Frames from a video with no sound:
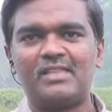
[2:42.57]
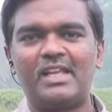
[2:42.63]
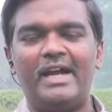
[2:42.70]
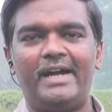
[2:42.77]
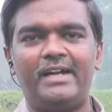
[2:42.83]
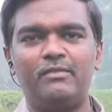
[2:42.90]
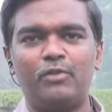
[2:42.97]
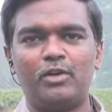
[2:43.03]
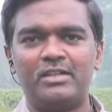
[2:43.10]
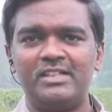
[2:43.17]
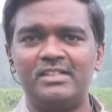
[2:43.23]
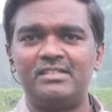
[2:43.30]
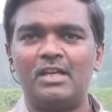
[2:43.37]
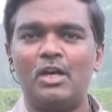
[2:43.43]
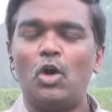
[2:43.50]
and for
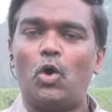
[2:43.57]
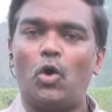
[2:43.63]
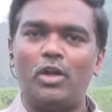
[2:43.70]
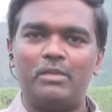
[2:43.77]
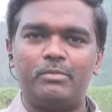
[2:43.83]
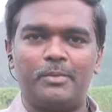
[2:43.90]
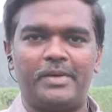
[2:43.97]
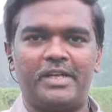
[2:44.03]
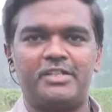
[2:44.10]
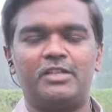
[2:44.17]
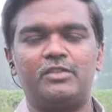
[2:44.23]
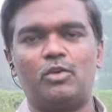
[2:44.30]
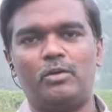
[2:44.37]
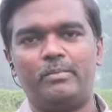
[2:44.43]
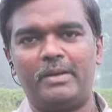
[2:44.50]
this all the
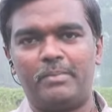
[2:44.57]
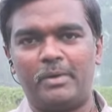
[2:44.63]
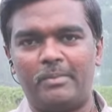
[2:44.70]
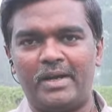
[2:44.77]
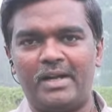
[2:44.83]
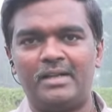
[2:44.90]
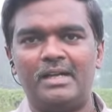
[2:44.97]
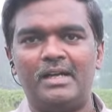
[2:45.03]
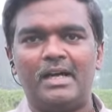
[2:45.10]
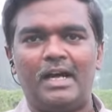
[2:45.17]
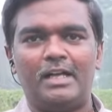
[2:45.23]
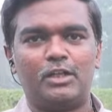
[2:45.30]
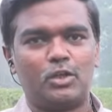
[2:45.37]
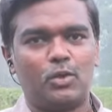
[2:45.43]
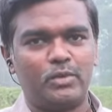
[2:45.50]
preparations have all been prepared,
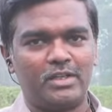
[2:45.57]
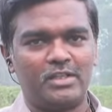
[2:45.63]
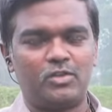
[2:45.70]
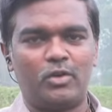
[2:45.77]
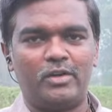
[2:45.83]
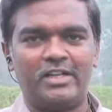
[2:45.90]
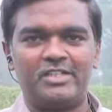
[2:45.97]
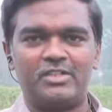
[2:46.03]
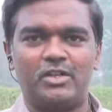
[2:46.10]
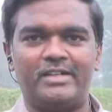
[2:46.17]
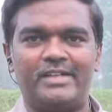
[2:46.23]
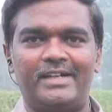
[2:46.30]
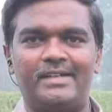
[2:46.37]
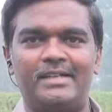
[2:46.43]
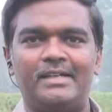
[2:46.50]
and the countdown has already
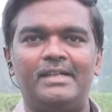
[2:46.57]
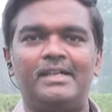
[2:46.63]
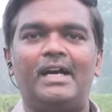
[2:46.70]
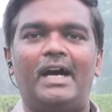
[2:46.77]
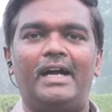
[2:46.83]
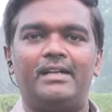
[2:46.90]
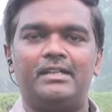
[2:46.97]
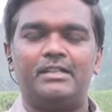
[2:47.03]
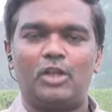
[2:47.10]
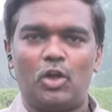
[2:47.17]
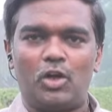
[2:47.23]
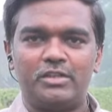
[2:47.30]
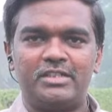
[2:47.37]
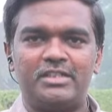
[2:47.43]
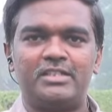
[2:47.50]
started, and the
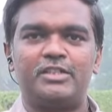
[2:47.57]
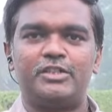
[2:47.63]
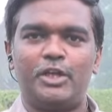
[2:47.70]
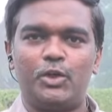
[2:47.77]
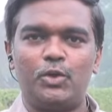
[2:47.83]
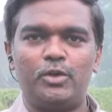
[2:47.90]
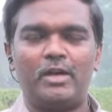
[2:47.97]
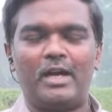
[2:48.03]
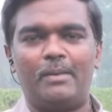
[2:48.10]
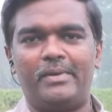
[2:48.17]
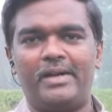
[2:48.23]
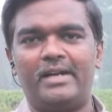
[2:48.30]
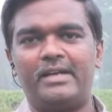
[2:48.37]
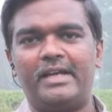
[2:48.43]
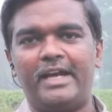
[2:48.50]
launch is scheduled to
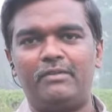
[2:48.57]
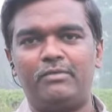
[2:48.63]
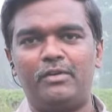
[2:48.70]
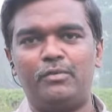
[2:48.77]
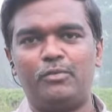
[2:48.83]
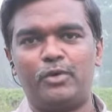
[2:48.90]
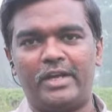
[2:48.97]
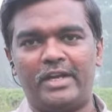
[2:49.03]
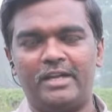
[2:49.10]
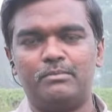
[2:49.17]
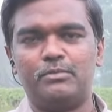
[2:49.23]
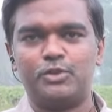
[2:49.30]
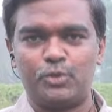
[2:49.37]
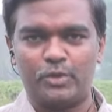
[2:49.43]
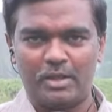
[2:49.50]
happen at eight fifty-four A
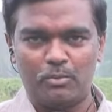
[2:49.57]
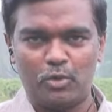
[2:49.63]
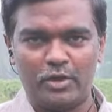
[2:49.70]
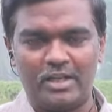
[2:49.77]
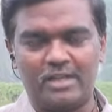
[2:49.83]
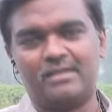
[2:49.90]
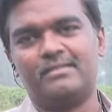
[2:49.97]
M today morning.